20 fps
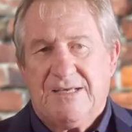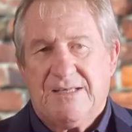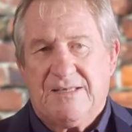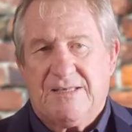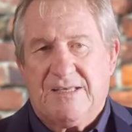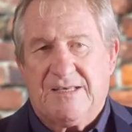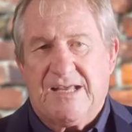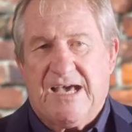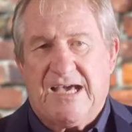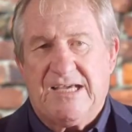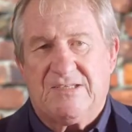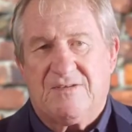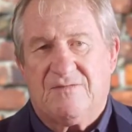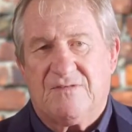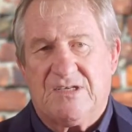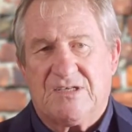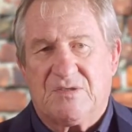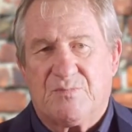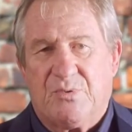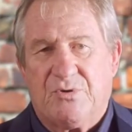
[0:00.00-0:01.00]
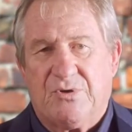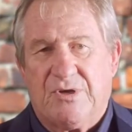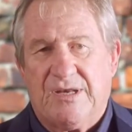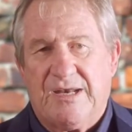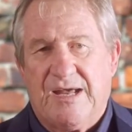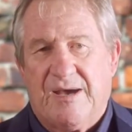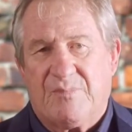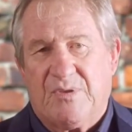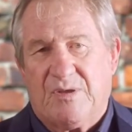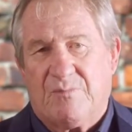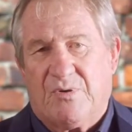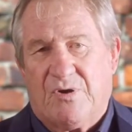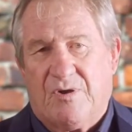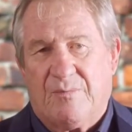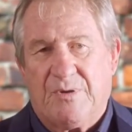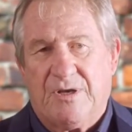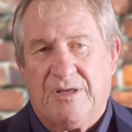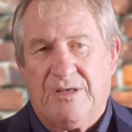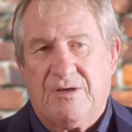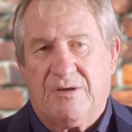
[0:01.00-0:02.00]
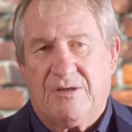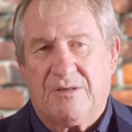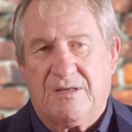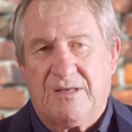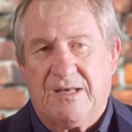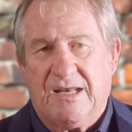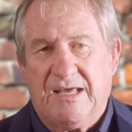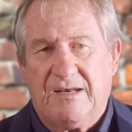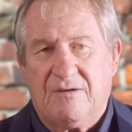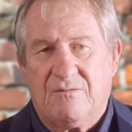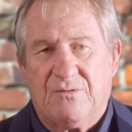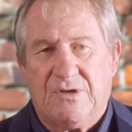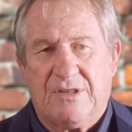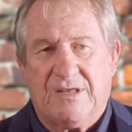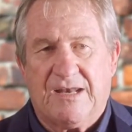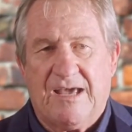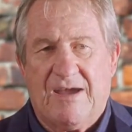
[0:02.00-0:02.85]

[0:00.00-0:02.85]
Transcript: the days of just putting up the property on the net with an